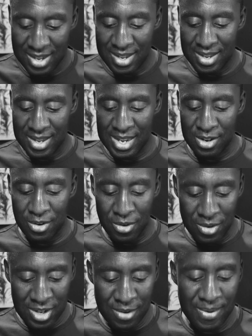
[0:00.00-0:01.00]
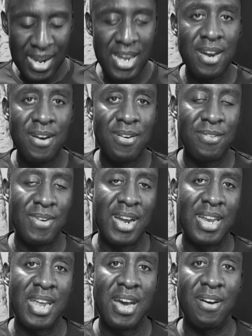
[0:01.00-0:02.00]
And only right here and right
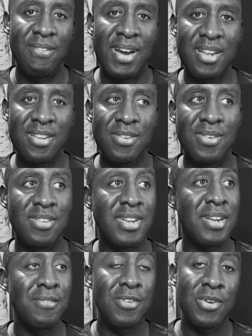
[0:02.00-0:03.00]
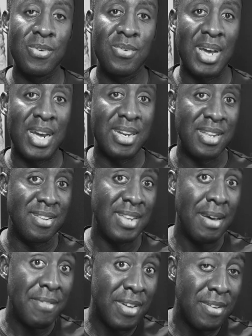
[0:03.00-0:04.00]
now, right? So instead of
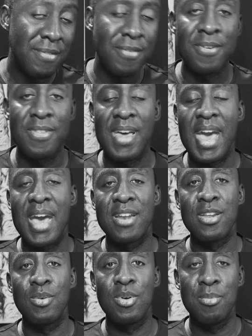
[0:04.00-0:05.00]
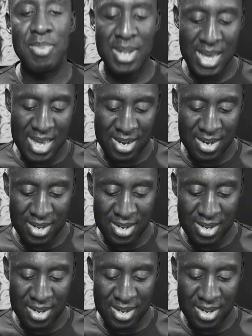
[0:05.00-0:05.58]
$297 for the annual plan,